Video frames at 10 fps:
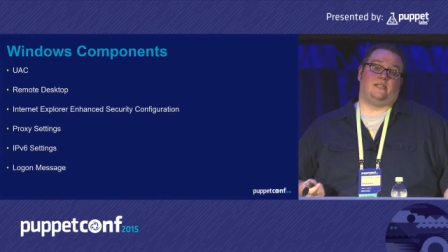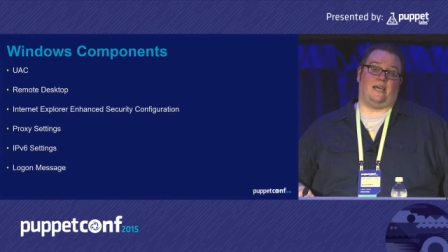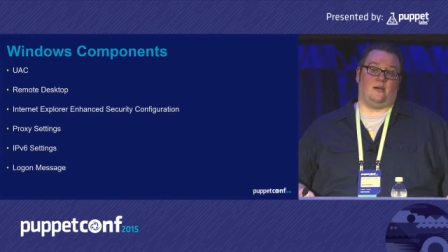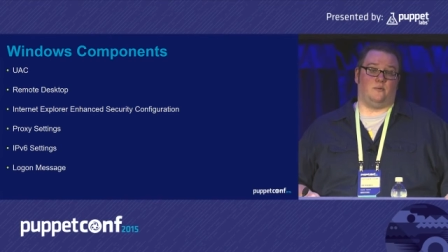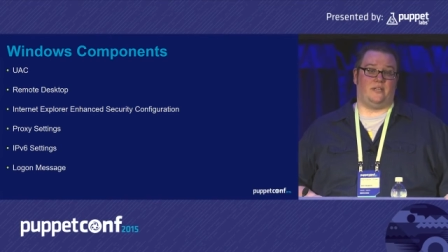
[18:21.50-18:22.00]

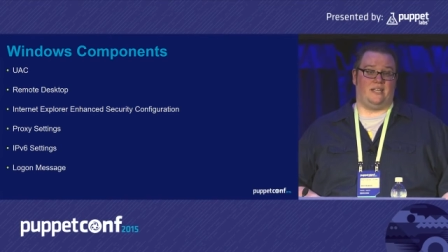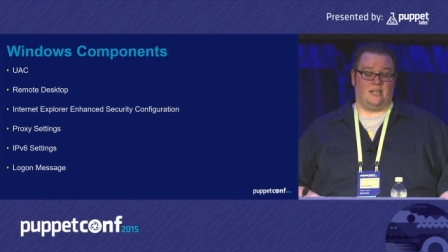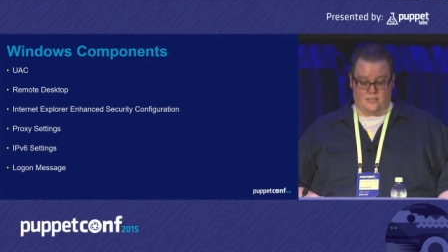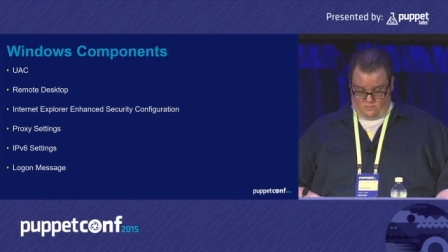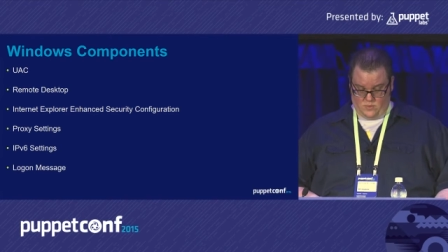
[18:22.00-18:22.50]
that we need
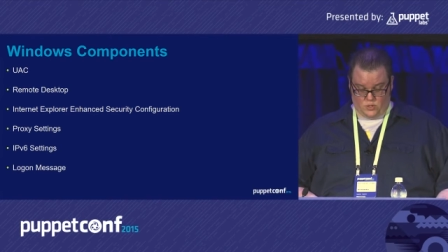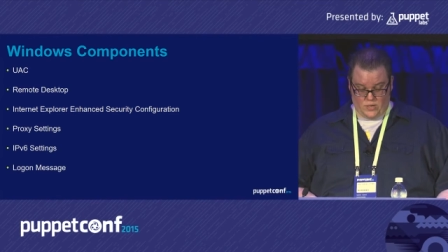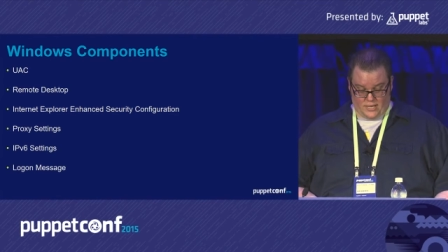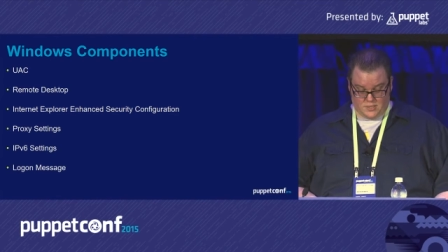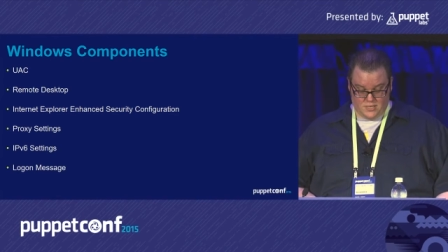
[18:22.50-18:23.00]
to
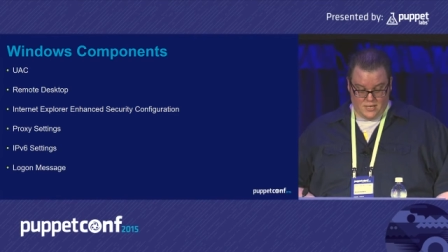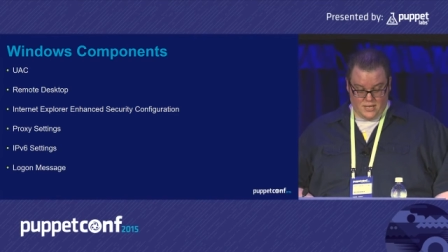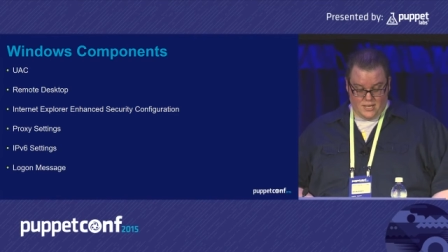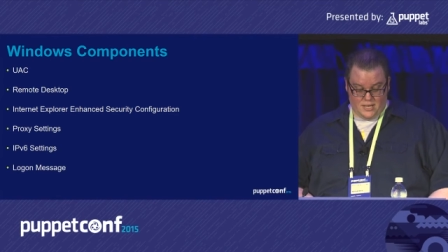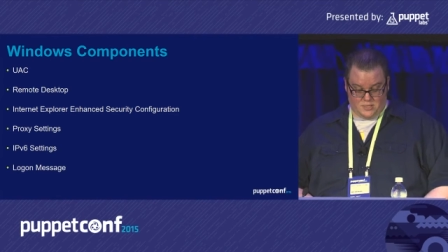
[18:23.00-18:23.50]
address.
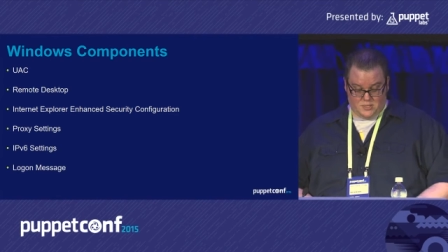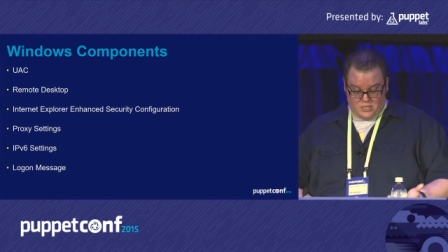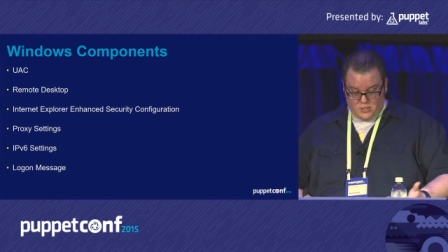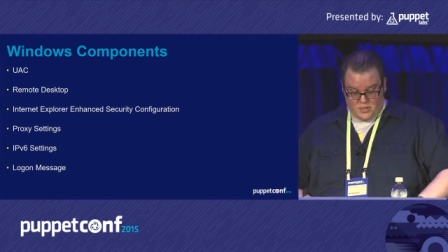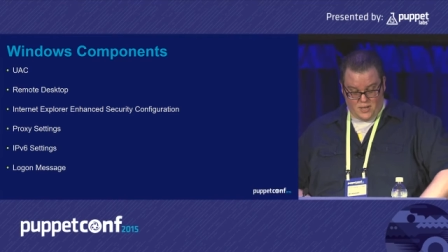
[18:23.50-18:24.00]
Is
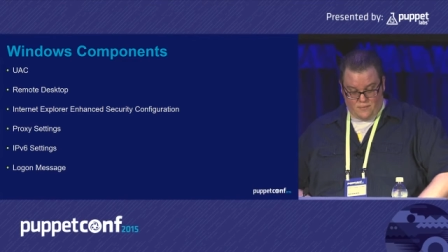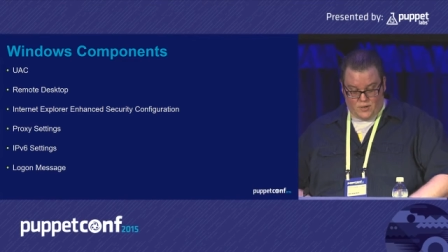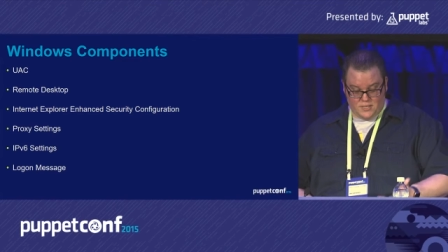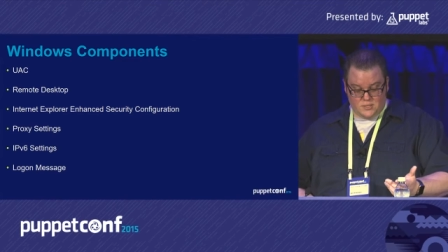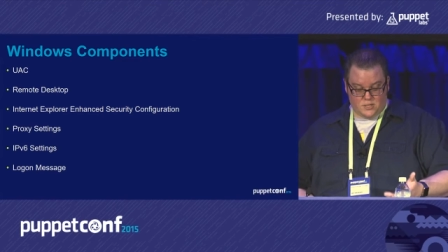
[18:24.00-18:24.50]
essentially you have
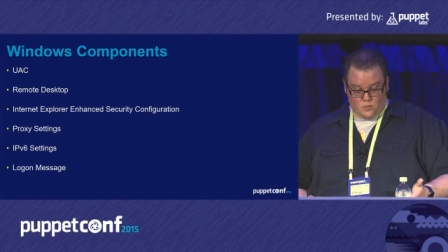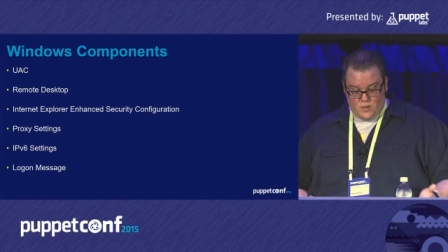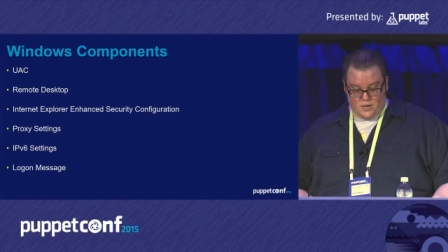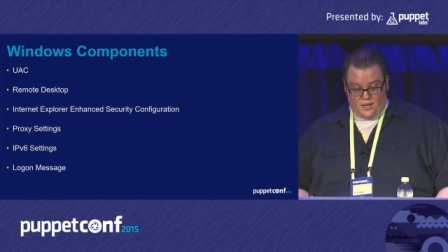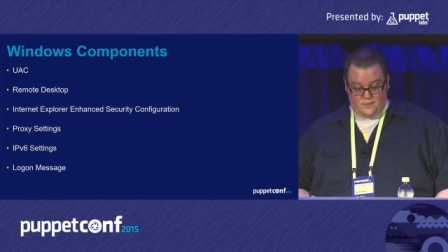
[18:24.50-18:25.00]
all these little
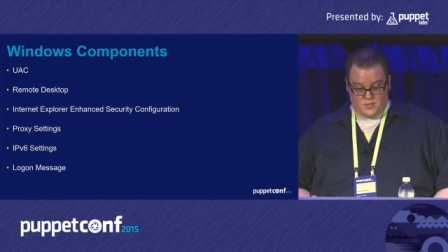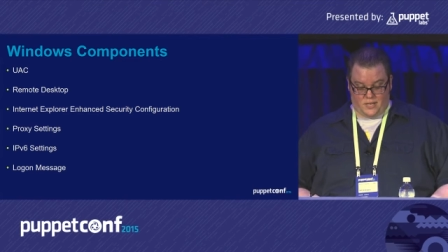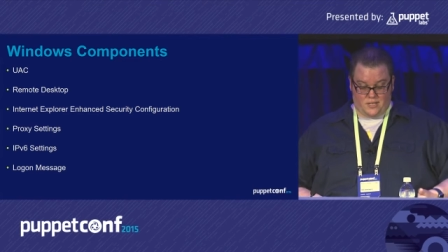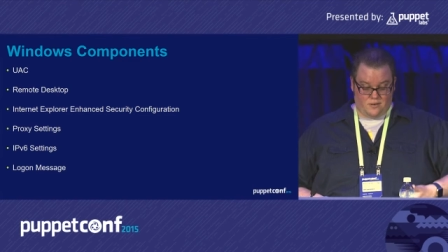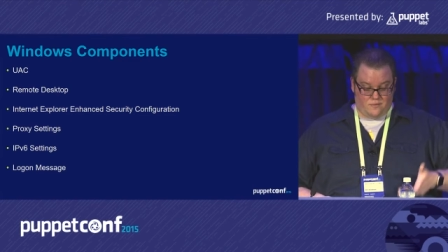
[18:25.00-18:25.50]
one-offs
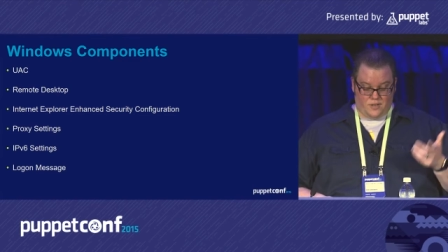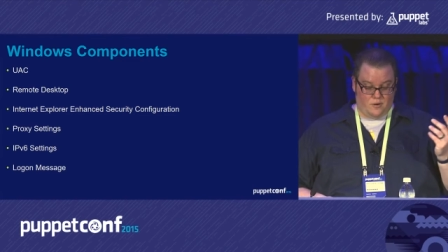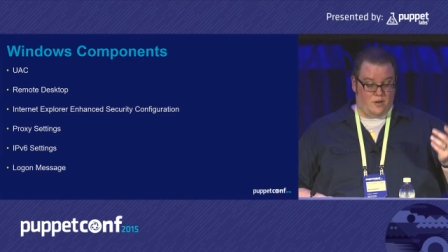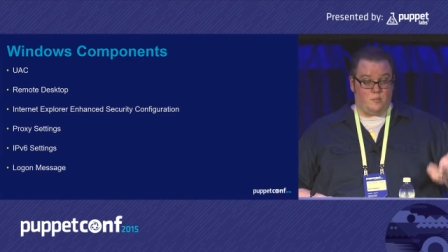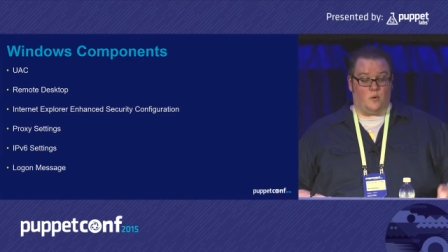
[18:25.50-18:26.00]
like
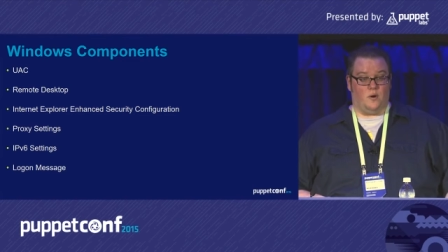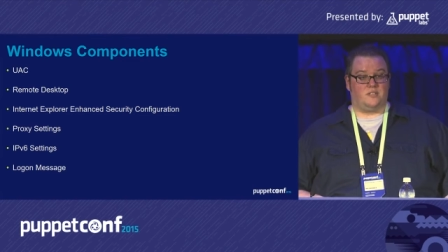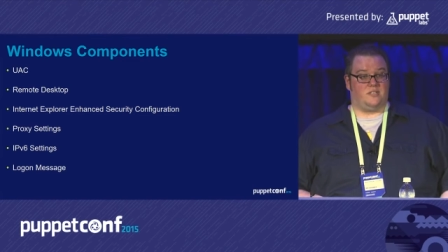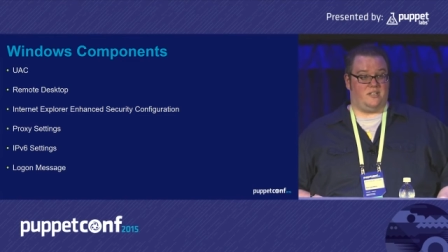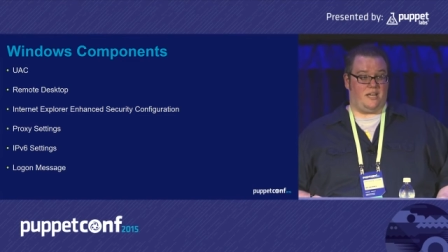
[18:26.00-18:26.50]
configuring
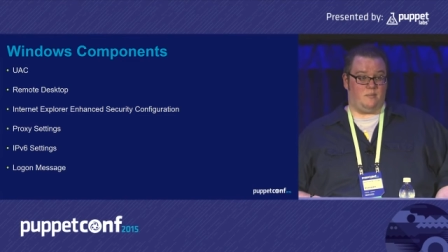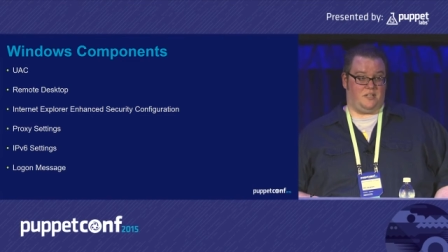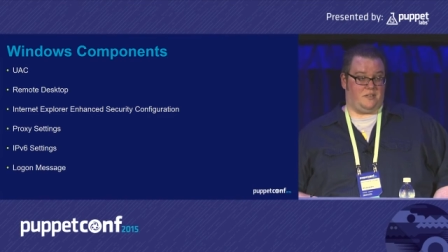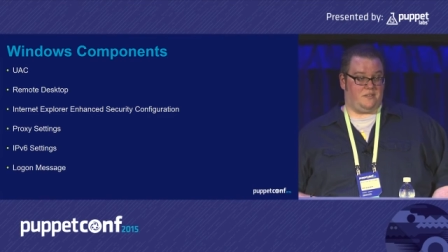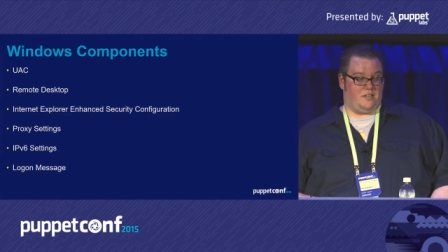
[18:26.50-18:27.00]
ports and
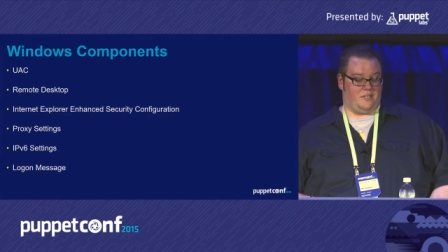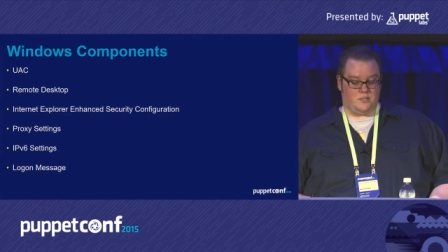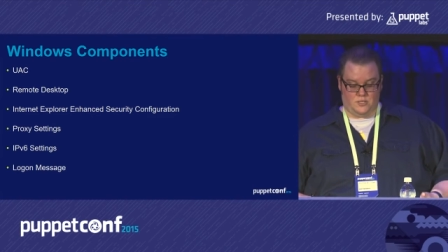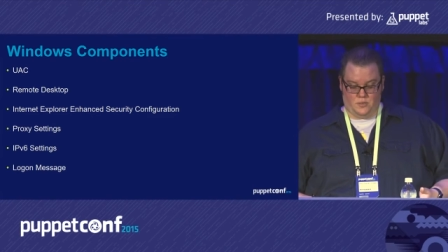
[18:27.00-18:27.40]
enabling things.